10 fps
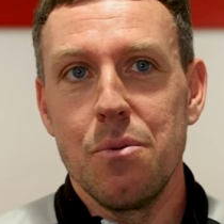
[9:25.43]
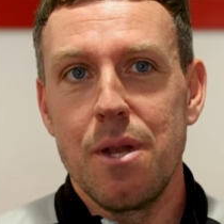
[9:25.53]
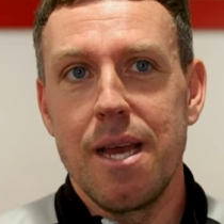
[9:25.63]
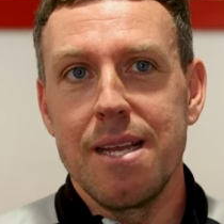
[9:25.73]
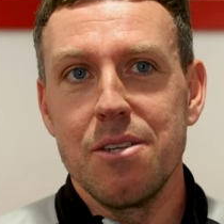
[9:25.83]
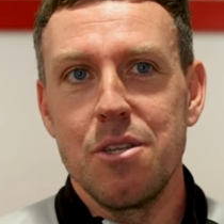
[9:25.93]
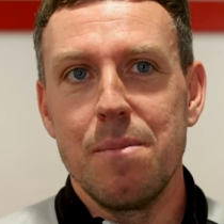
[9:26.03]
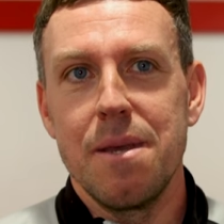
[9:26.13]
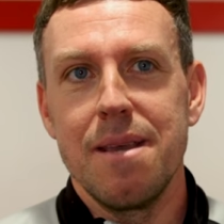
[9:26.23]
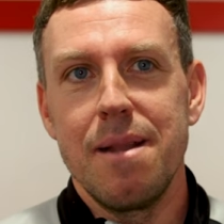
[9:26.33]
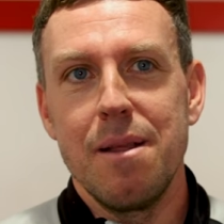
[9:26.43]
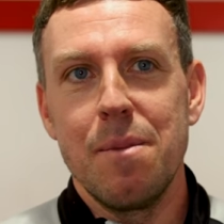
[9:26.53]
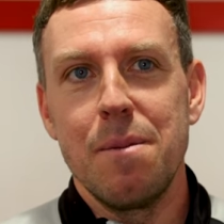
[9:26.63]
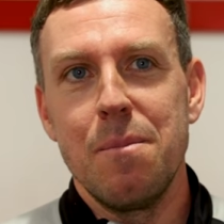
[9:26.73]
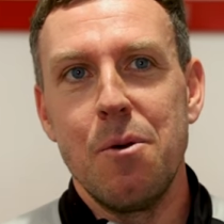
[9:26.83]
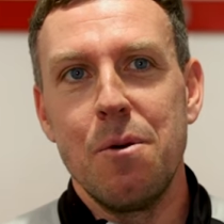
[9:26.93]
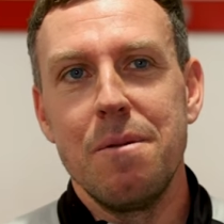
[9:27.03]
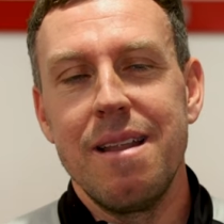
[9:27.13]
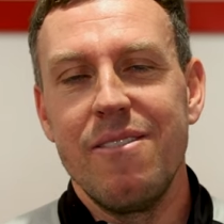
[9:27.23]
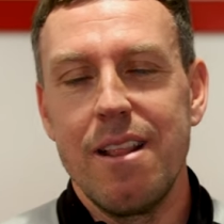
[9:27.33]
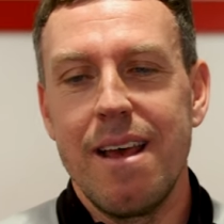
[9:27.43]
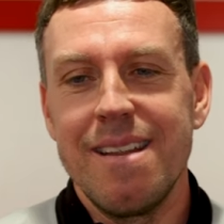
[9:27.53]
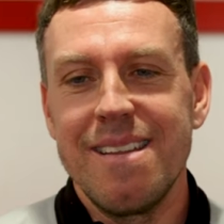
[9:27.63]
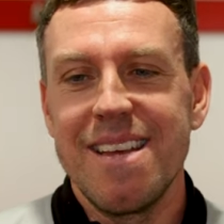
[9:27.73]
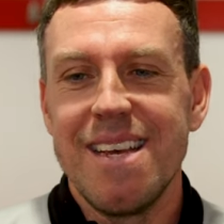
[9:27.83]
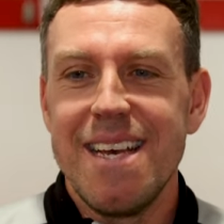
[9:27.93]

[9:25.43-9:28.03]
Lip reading: would like us to be a little bit more level headed.